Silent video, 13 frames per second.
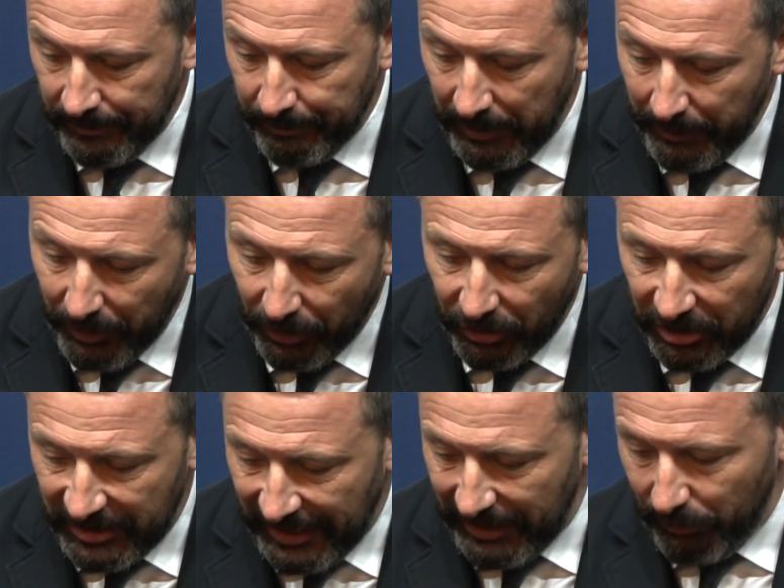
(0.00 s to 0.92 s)
Maybe
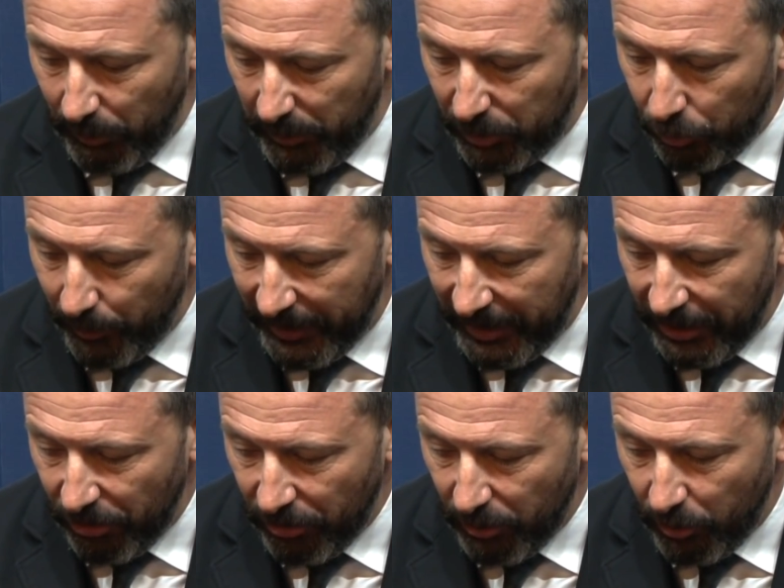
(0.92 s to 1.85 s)
understandable with so many
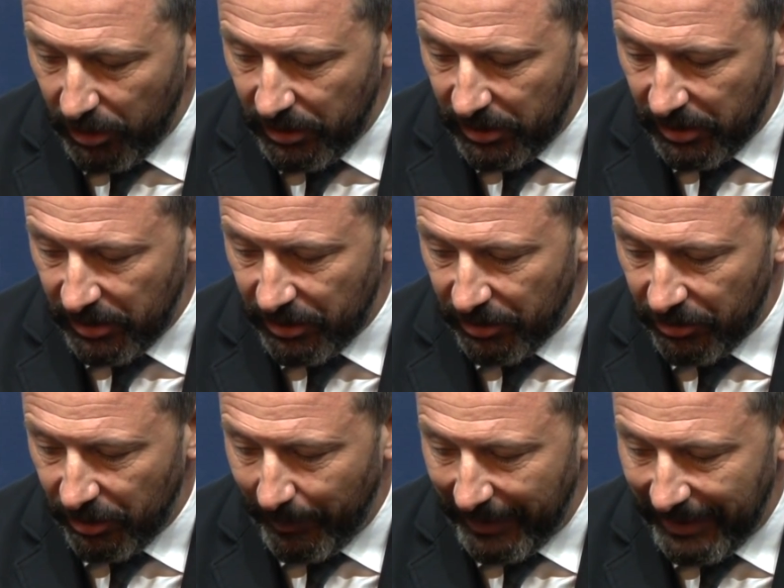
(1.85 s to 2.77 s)
younger ones in
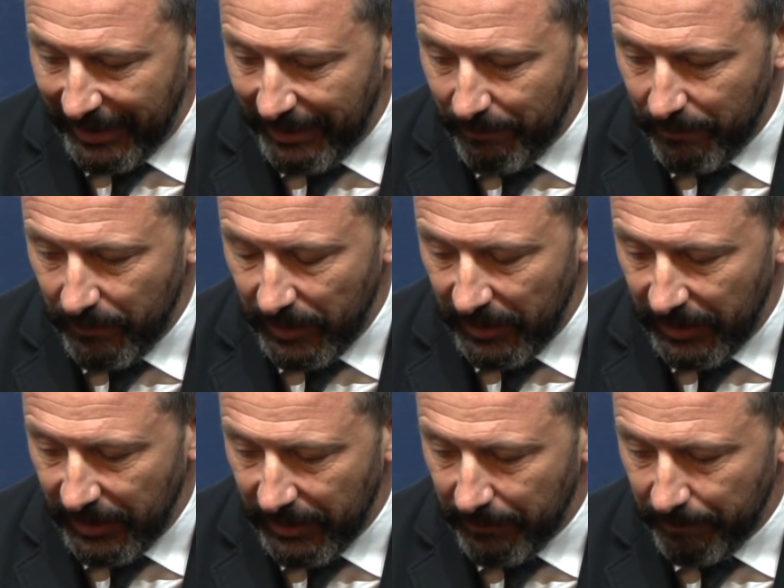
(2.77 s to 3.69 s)
such a big game,
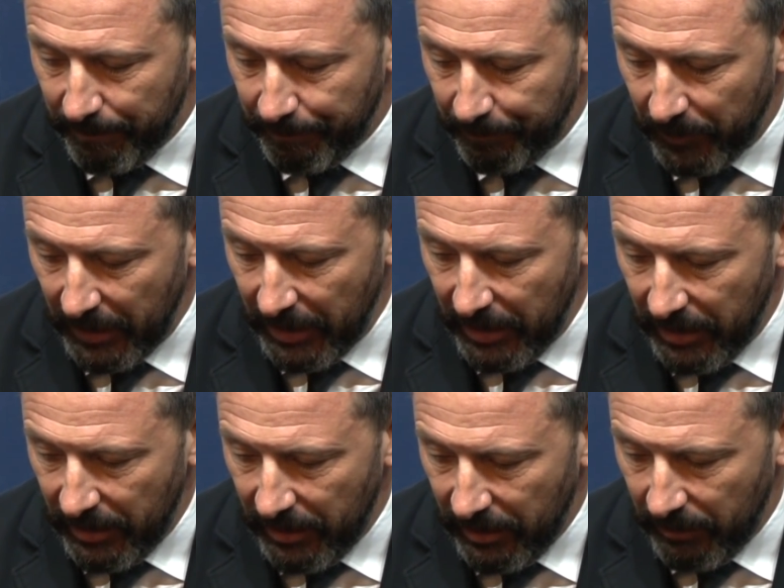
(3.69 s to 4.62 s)
um,
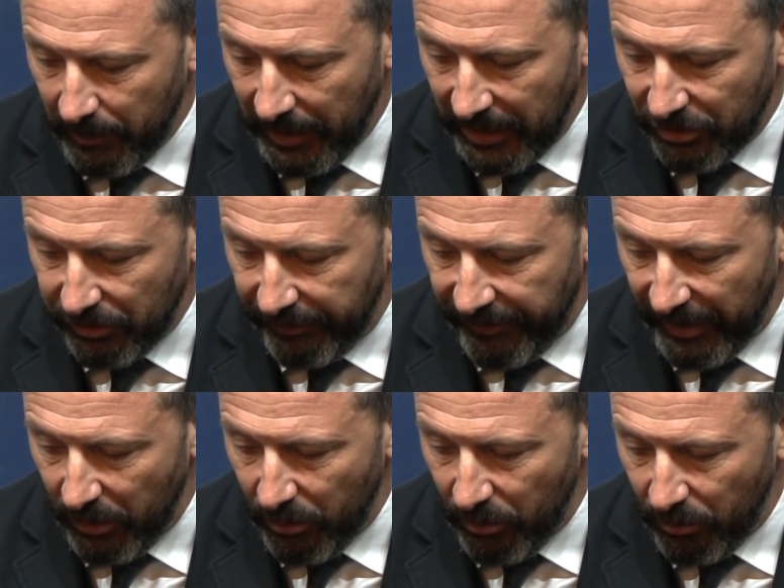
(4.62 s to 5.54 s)
but I actually
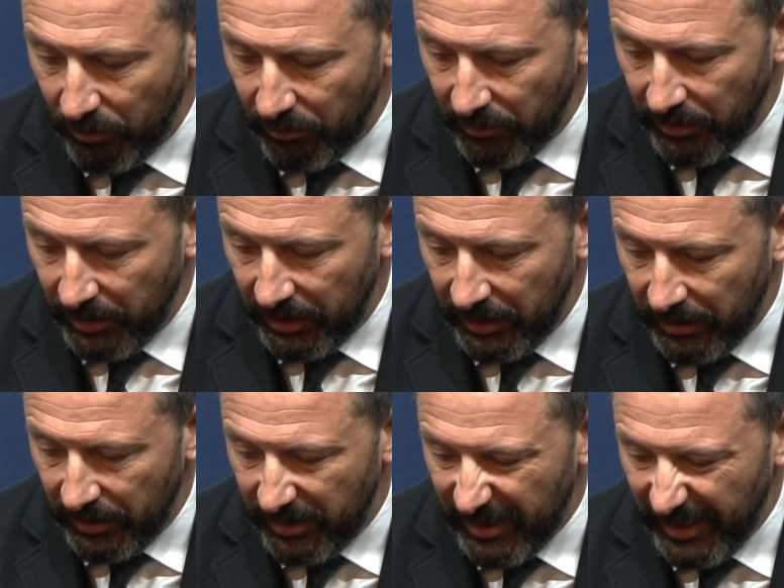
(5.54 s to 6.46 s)
felt the
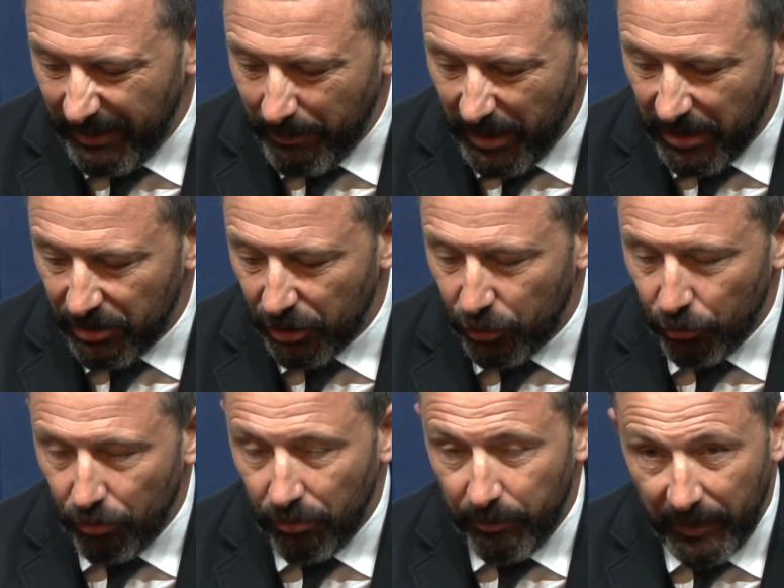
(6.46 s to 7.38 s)
the ten minutes or
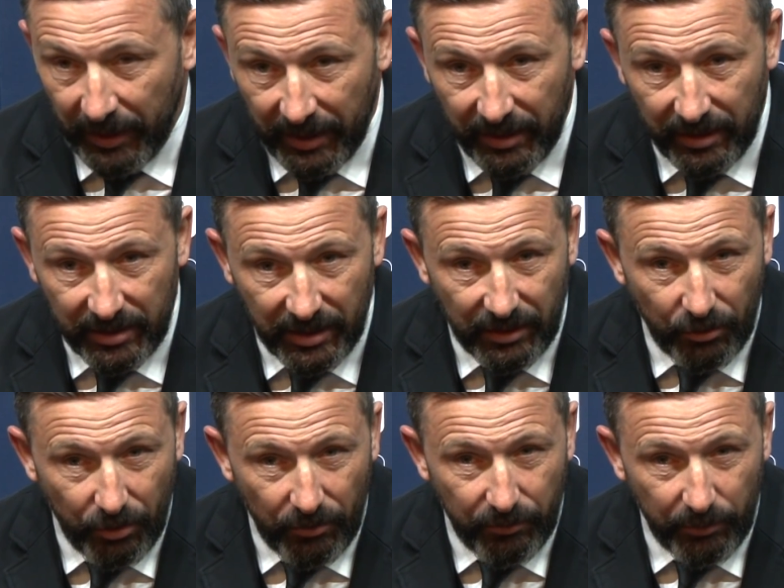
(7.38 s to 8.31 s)
so prior to sending
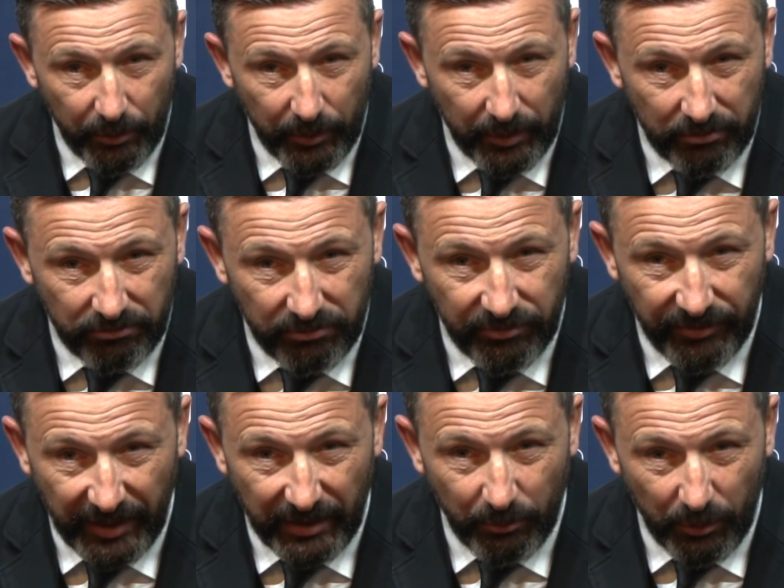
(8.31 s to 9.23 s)
off, we were
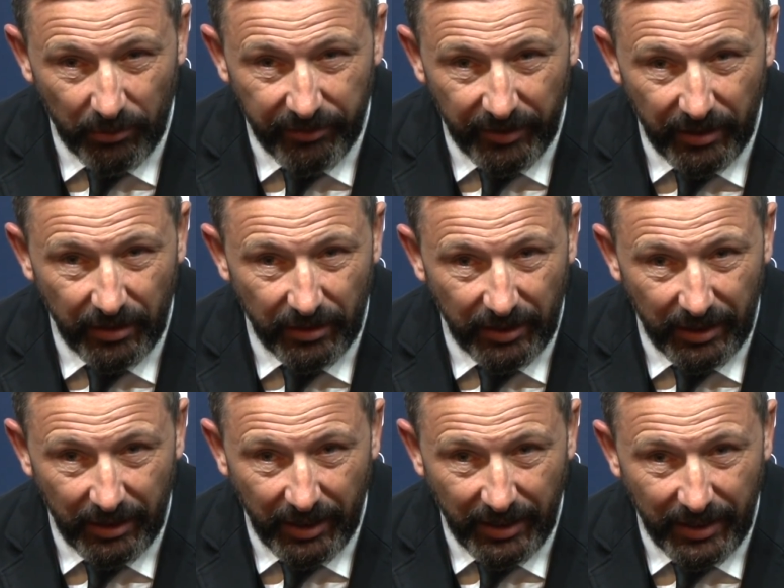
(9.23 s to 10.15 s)
finding our feet and
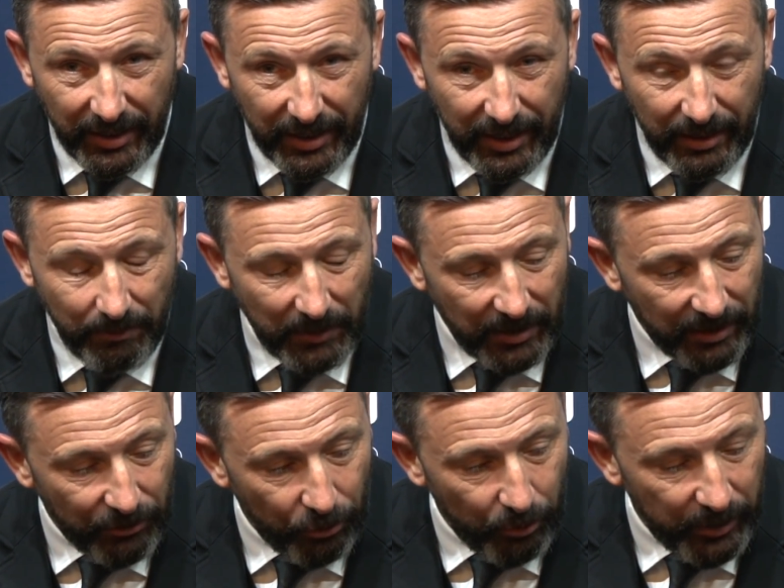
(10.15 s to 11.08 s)
getting into the game, and I
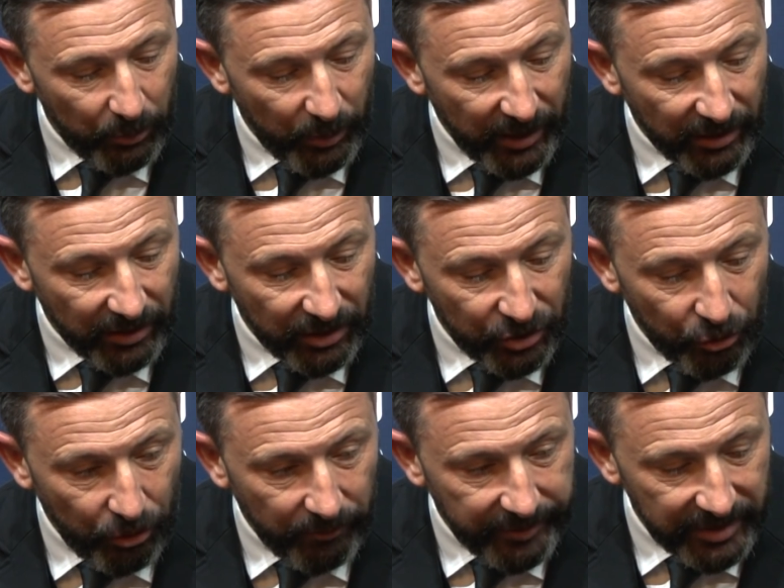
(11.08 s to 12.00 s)
thought we had weathered the
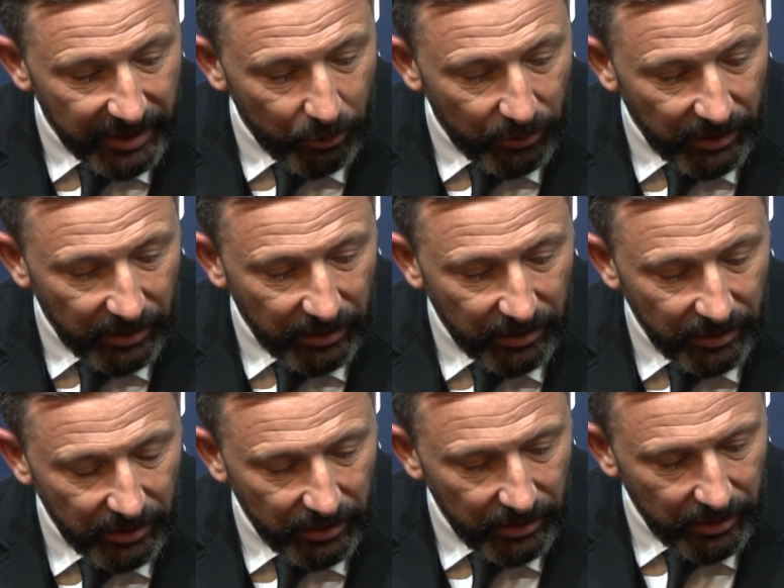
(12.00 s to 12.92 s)
storm for Celtic.
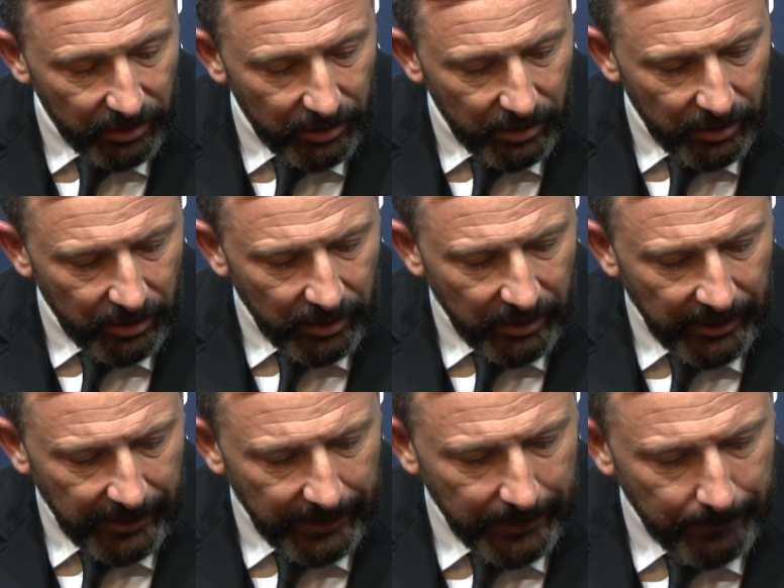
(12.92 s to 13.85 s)

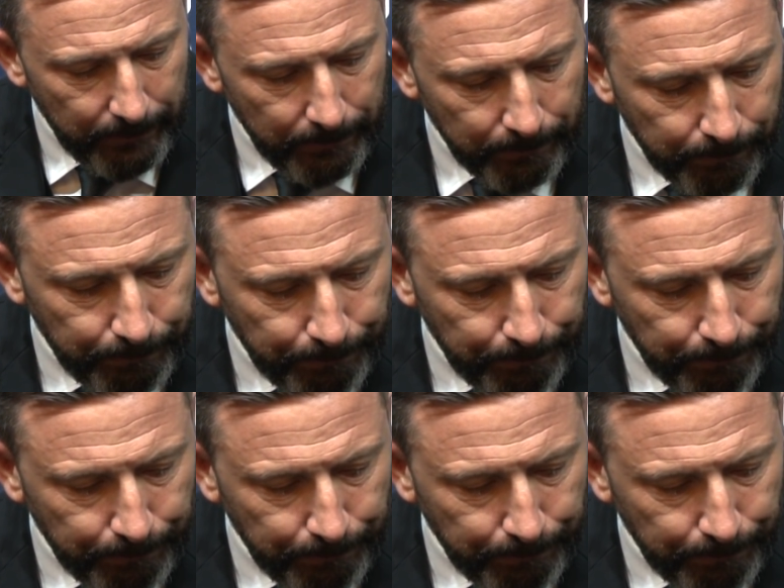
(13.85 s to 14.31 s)
Um,